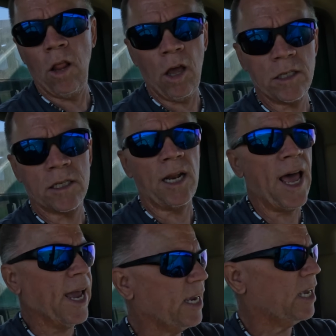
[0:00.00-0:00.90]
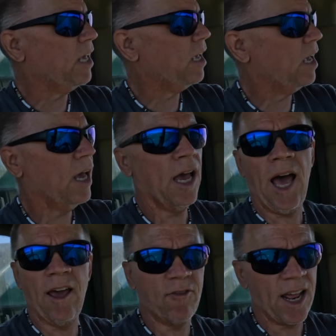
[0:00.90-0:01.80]
Looks like
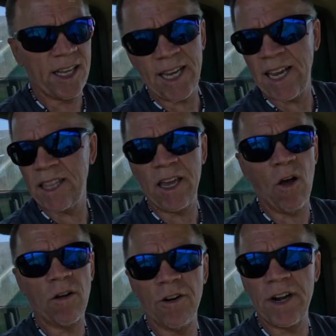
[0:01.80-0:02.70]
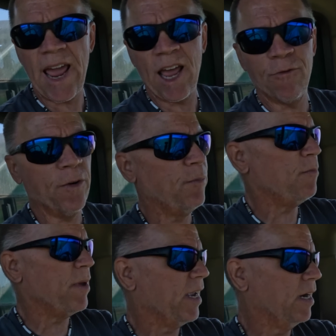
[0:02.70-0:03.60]
I've got to take the auger down from
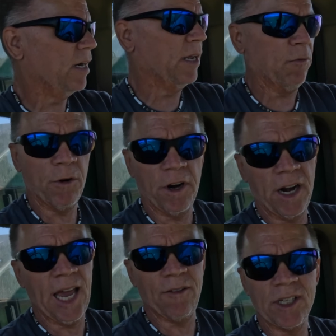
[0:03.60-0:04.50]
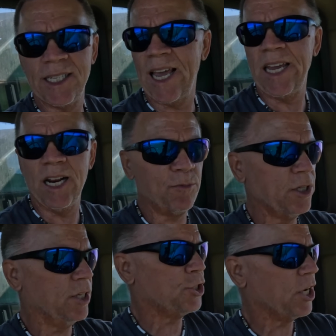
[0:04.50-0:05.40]
the bin and we're going to have to take it
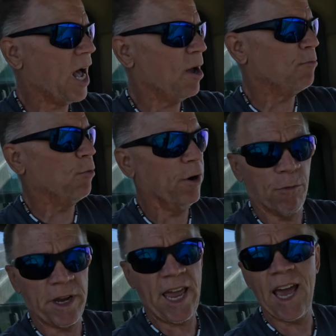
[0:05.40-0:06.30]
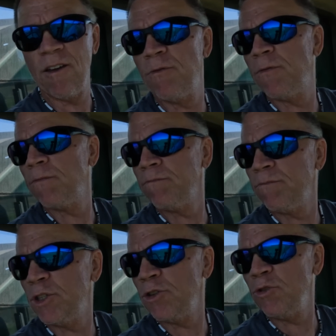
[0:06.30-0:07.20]
up to the shop where we have
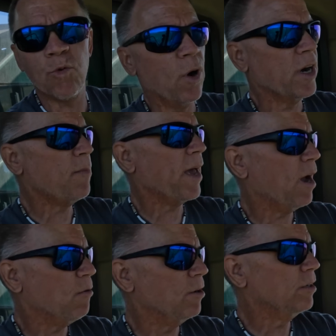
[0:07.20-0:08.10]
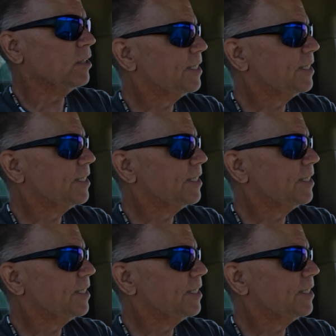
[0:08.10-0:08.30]
220 power.